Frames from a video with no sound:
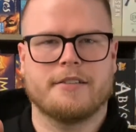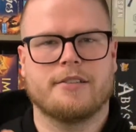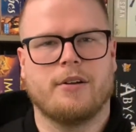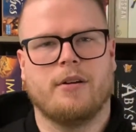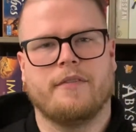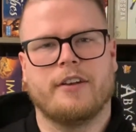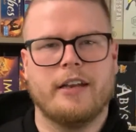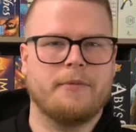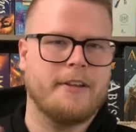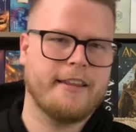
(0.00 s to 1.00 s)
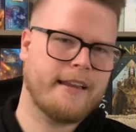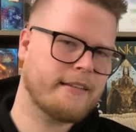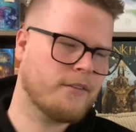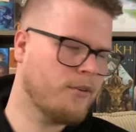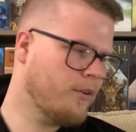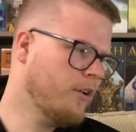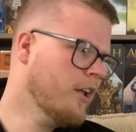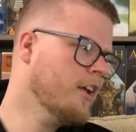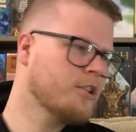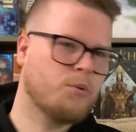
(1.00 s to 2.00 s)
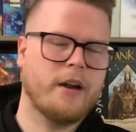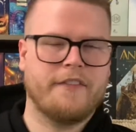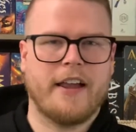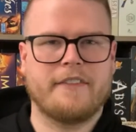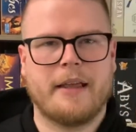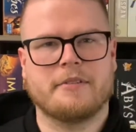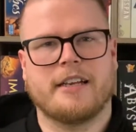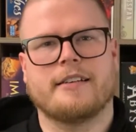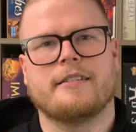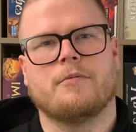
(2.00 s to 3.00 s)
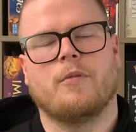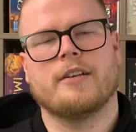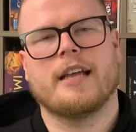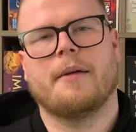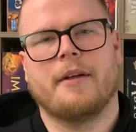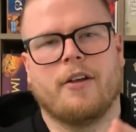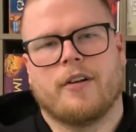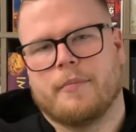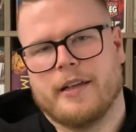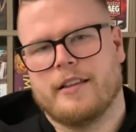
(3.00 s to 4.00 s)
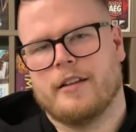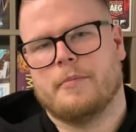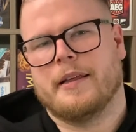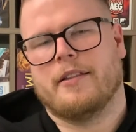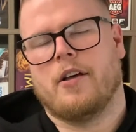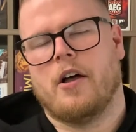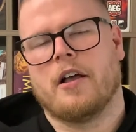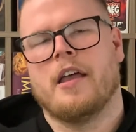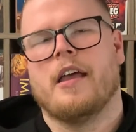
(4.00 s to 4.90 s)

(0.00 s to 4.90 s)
So if you didn't really like the whole 25 games at one time, I know it can be a little bit long,